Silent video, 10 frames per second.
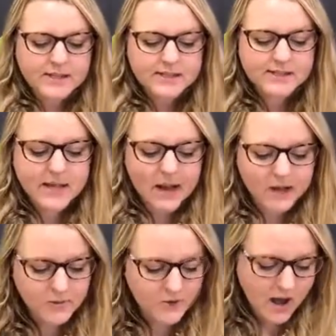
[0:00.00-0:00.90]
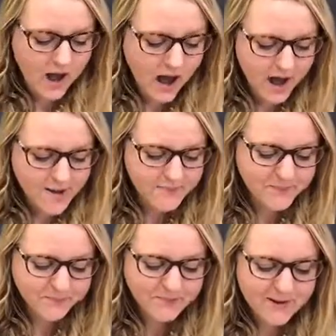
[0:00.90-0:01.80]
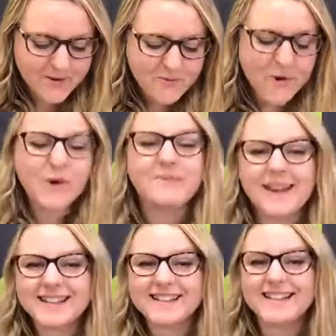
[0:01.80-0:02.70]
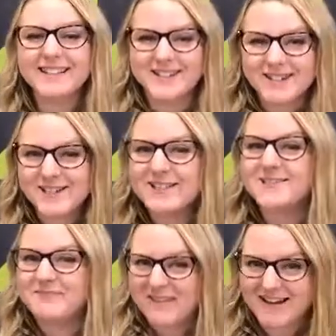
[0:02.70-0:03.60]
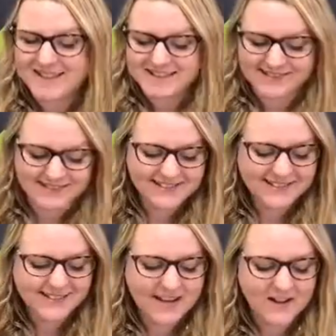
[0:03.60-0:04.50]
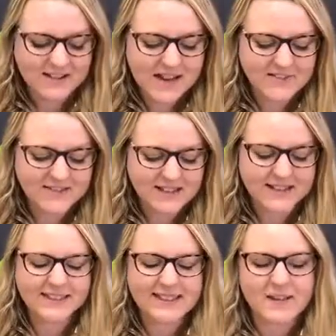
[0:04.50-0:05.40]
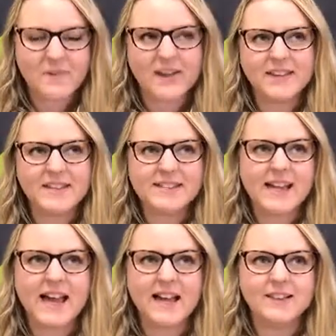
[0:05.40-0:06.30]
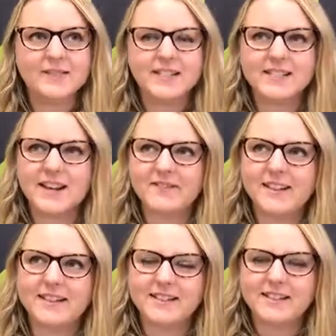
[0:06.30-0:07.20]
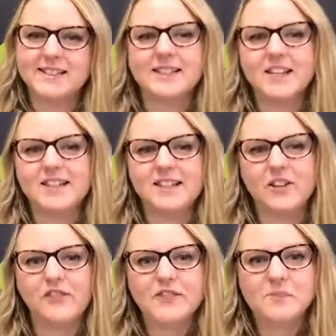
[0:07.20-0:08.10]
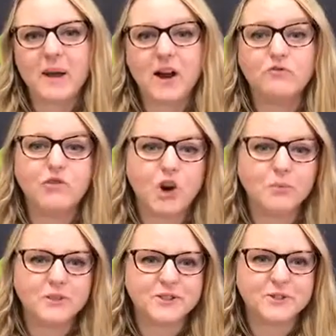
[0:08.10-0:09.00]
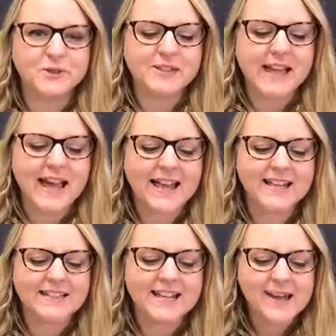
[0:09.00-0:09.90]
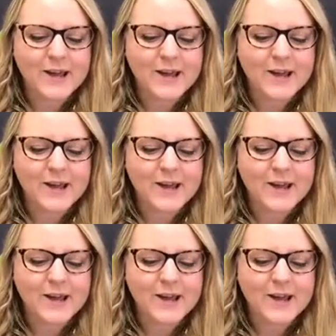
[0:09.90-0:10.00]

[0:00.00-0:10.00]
So what makes a good mentor? So I was having a really good think about this, and we just had a really nice discussion in the office about role models and